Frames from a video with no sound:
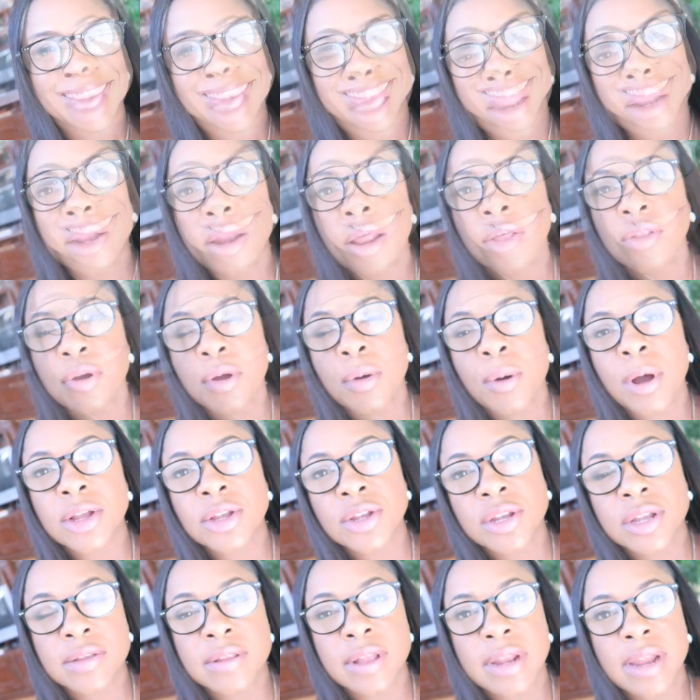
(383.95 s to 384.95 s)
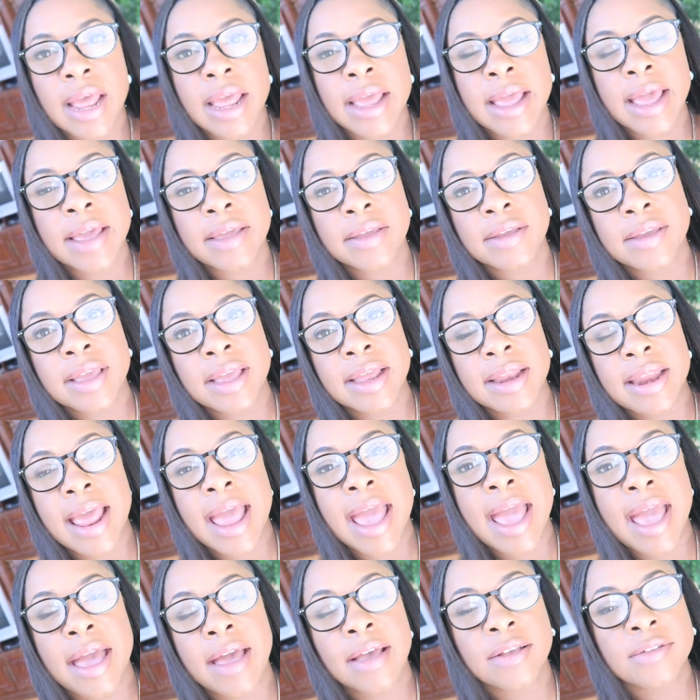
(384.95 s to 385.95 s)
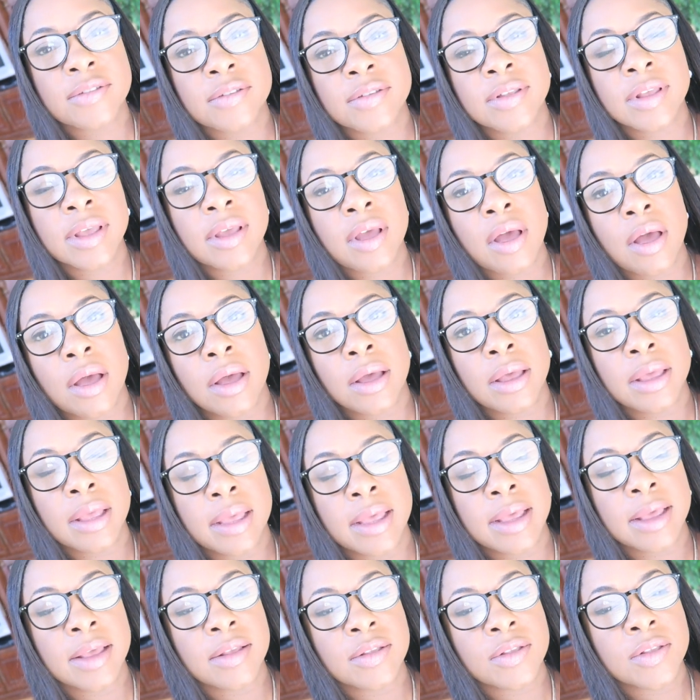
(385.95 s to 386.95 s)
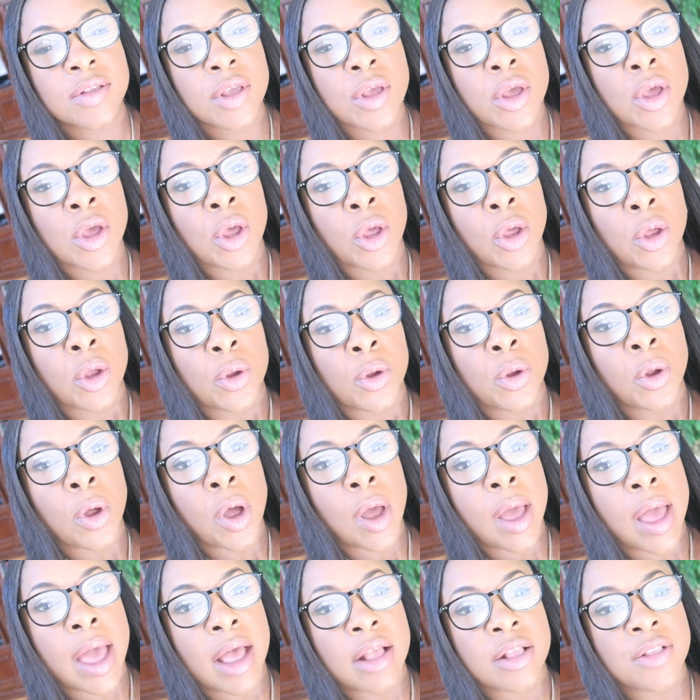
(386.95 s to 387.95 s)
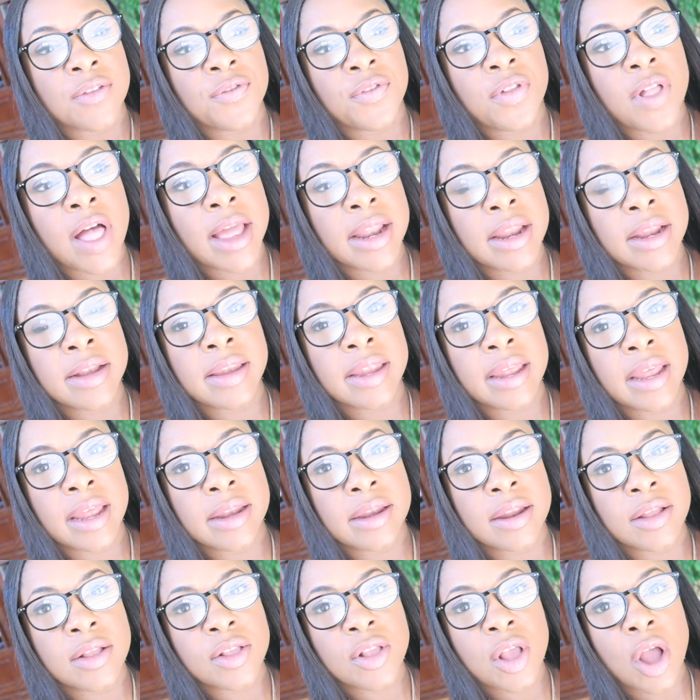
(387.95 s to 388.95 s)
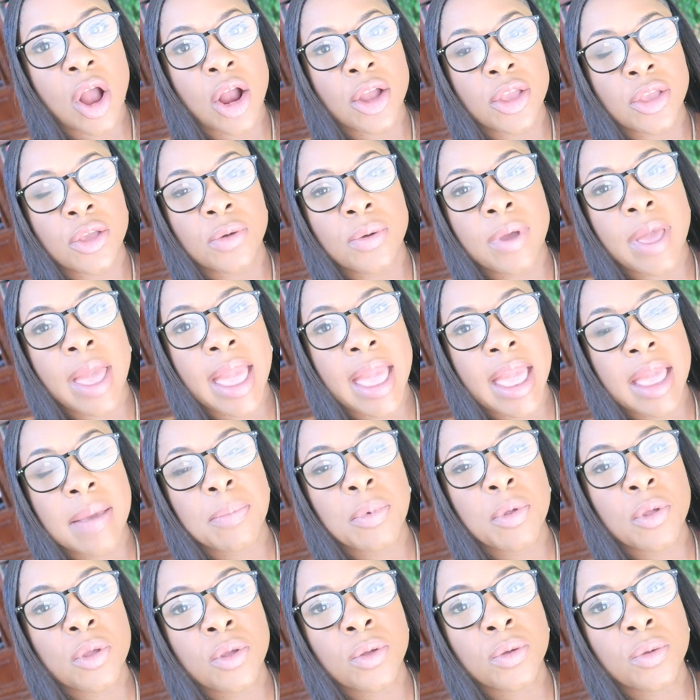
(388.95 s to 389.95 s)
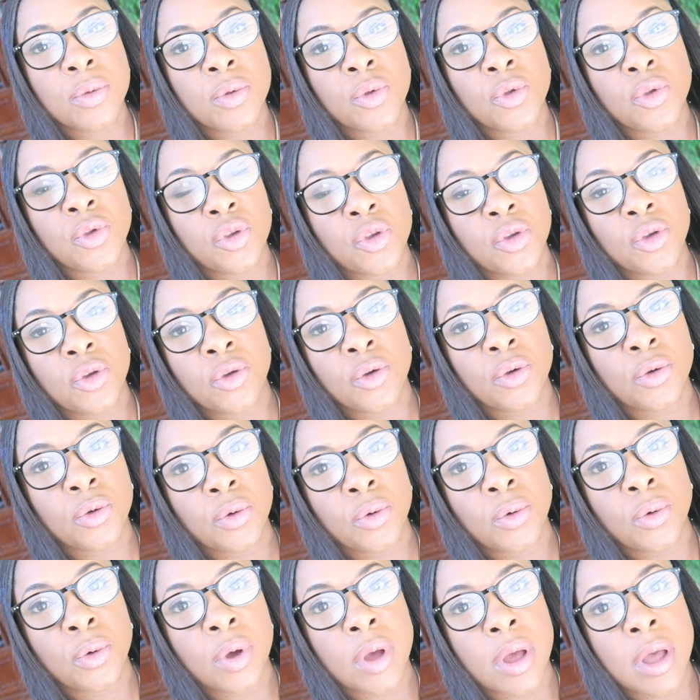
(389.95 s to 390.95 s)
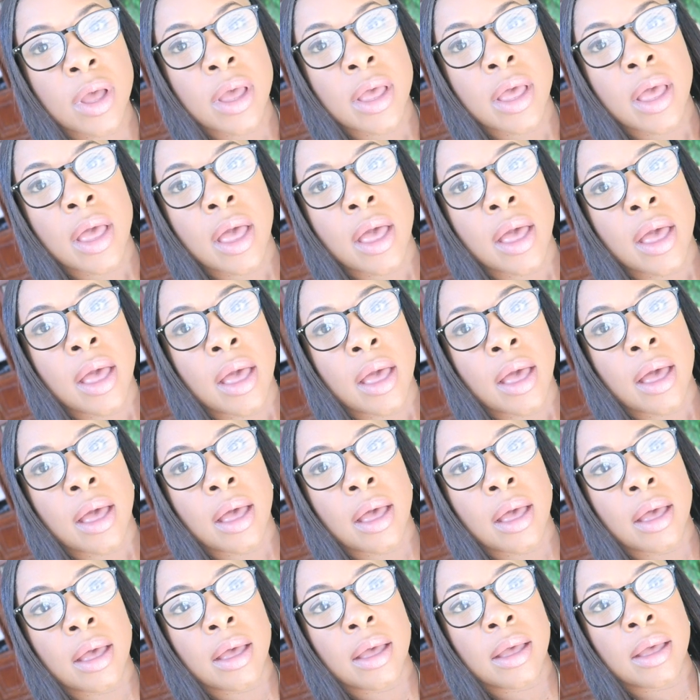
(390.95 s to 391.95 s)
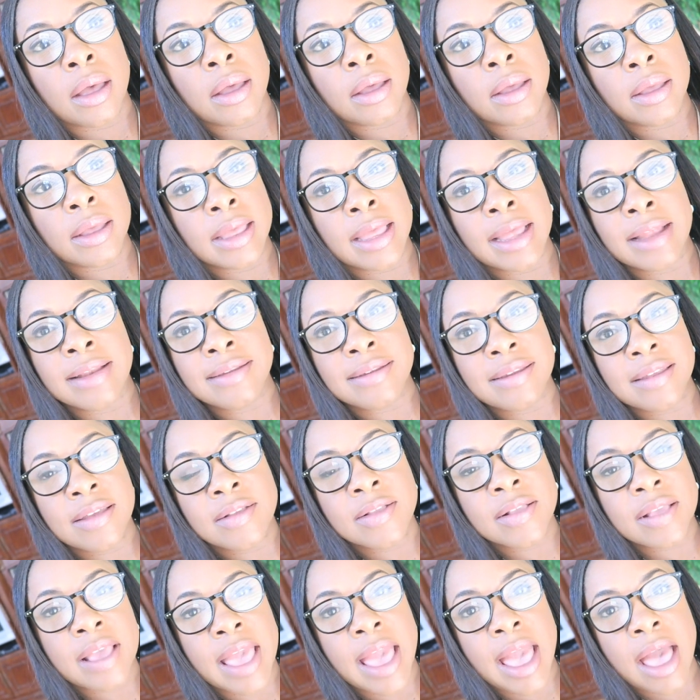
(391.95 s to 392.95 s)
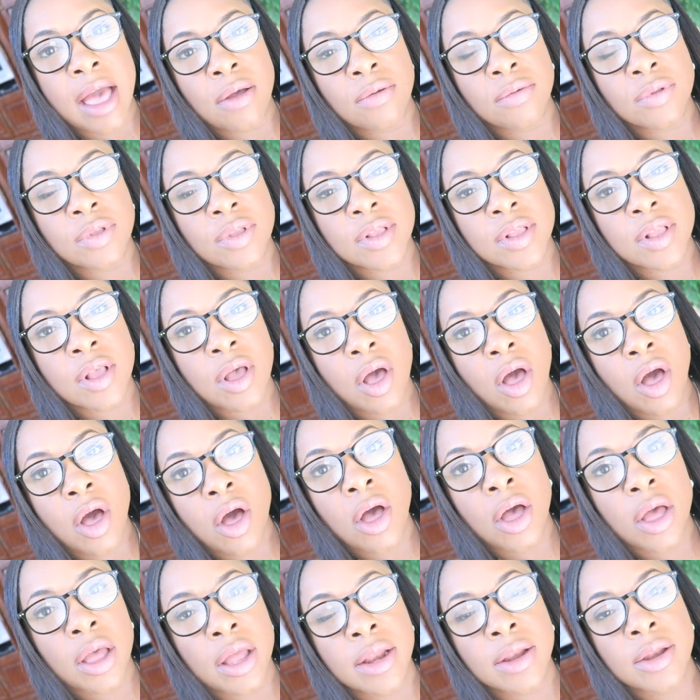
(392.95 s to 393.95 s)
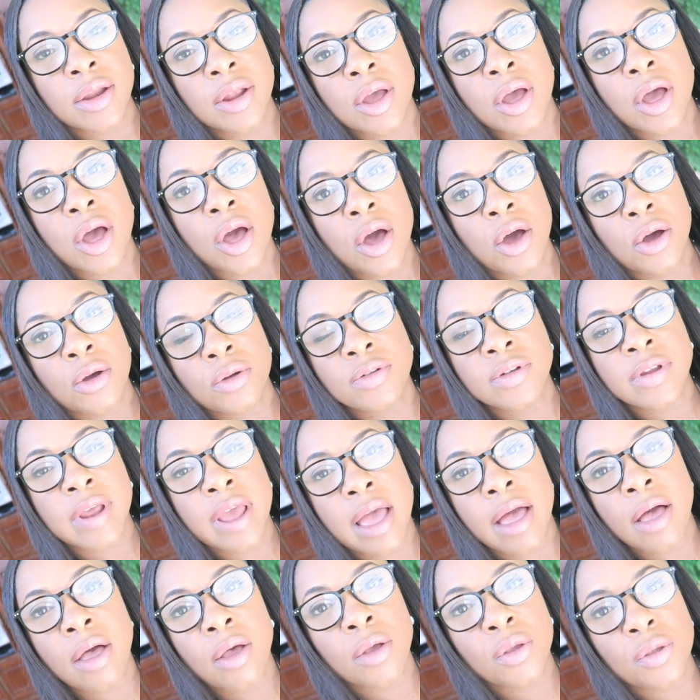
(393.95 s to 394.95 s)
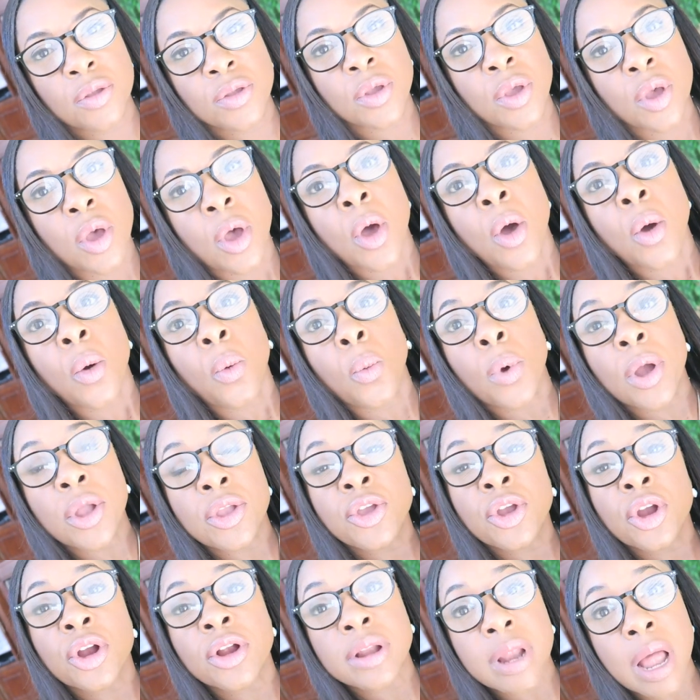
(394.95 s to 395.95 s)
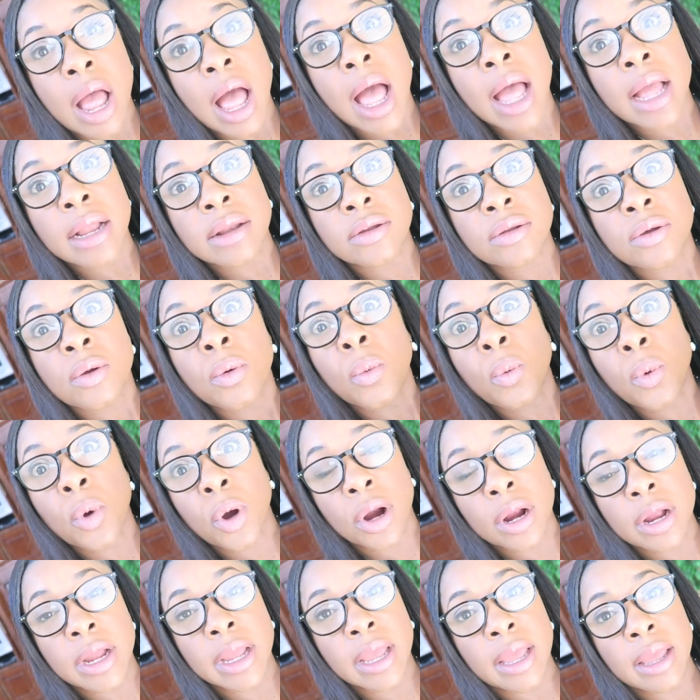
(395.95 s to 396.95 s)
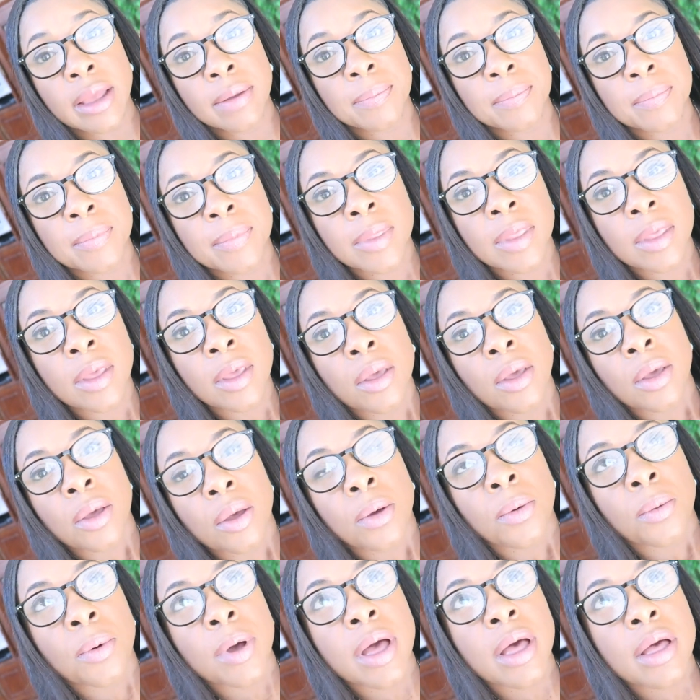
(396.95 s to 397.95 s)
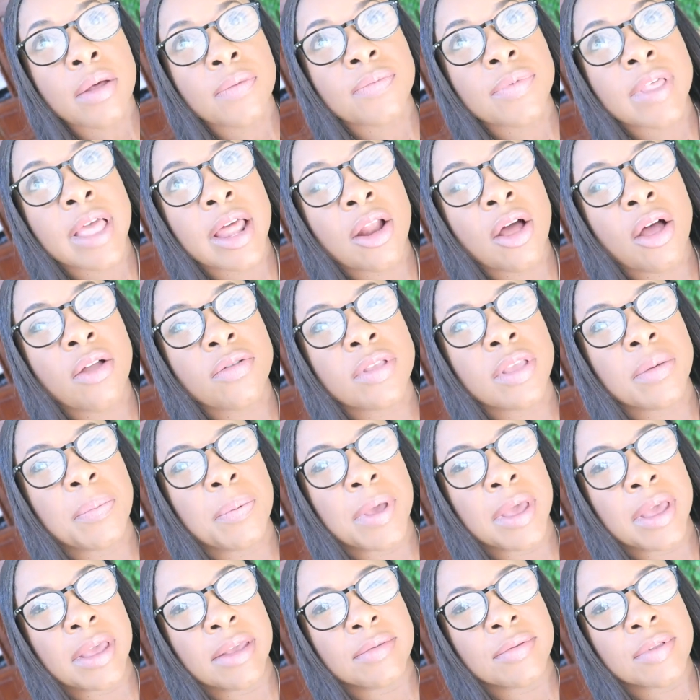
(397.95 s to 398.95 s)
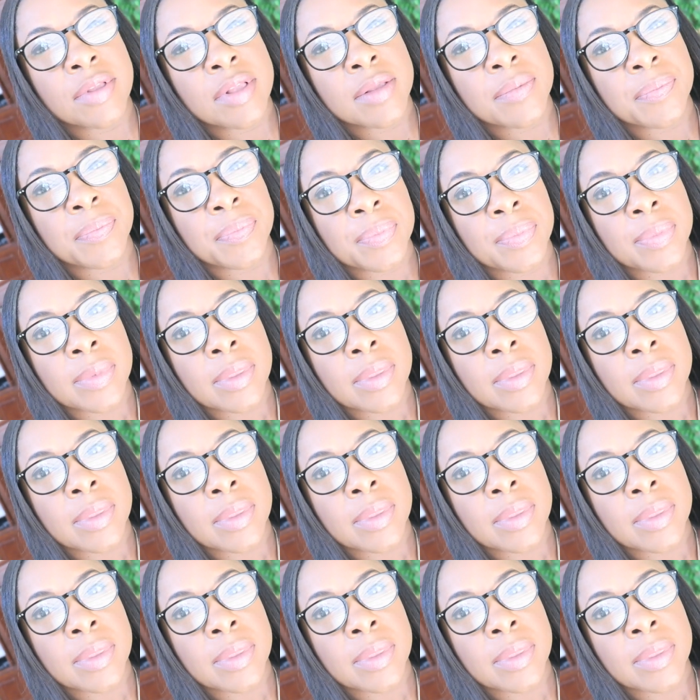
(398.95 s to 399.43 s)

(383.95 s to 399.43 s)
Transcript: And another question that I get asked is, as flight attendants, are you able to get discounts on hotels when you're not working? Well, that all depends.